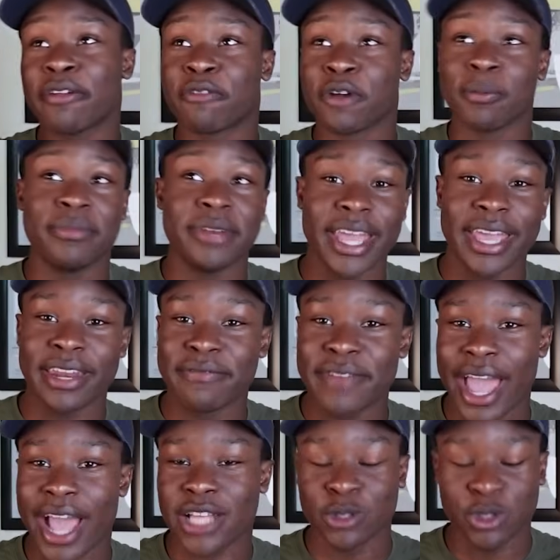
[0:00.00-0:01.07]
from native
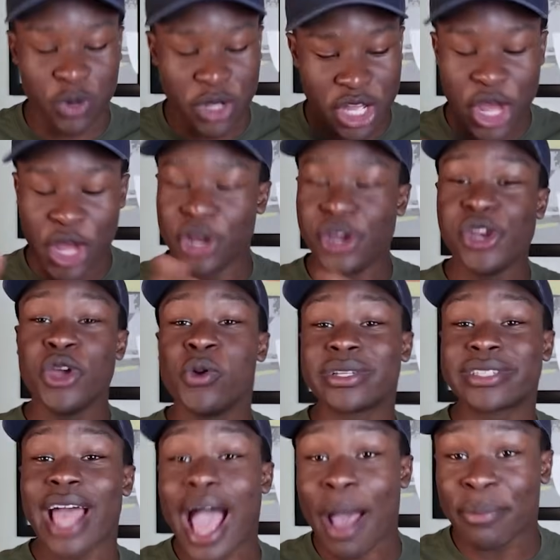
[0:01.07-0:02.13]
NACS, which we knew
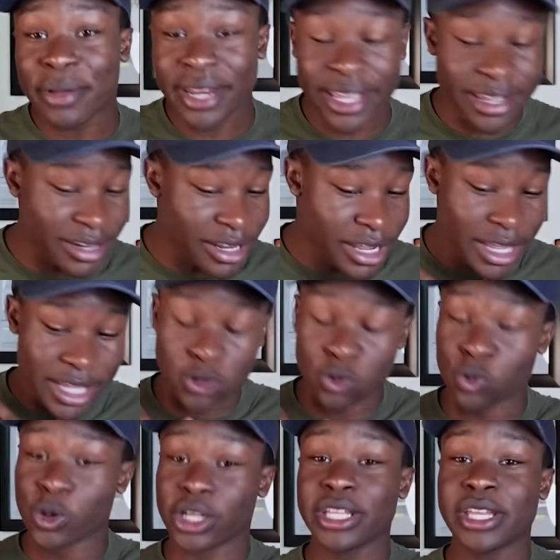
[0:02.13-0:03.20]
was happening and is
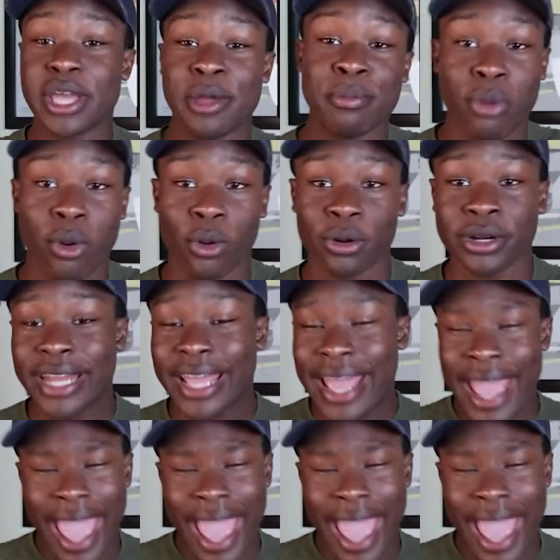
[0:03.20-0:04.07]
really important,